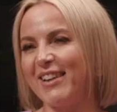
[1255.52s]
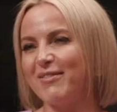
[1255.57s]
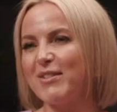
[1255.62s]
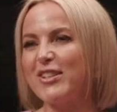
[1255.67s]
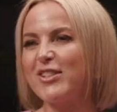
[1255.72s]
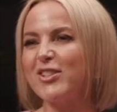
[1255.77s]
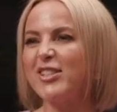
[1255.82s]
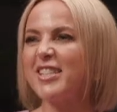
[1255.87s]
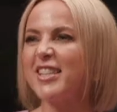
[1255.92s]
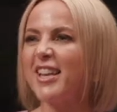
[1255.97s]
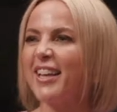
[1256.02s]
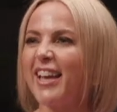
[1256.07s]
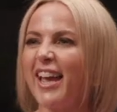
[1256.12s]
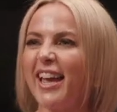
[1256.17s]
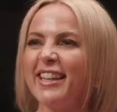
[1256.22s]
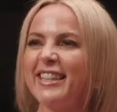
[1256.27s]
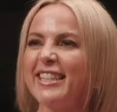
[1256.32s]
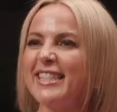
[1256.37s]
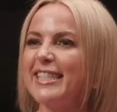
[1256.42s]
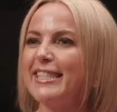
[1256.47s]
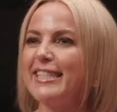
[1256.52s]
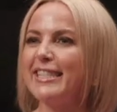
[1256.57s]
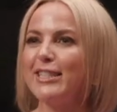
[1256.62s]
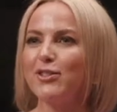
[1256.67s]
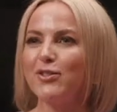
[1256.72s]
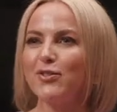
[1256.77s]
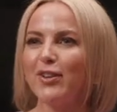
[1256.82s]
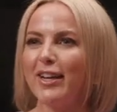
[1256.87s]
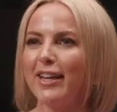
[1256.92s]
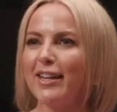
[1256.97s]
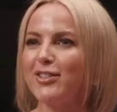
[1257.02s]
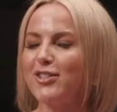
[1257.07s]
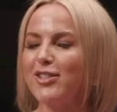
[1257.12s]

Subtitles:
Yeah, but just again, the scenery,